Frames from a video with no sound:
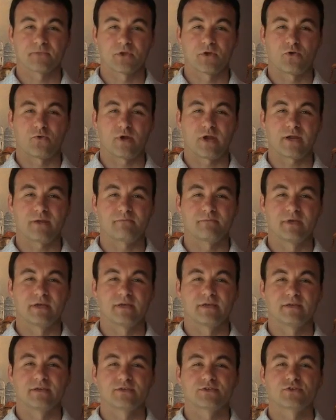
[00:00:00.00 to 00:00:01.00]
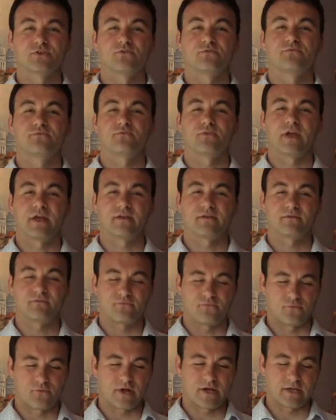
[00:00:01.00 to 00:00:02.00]
Alright, so
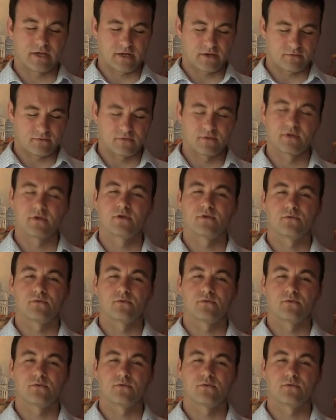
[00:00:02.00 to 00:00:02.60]
for right now,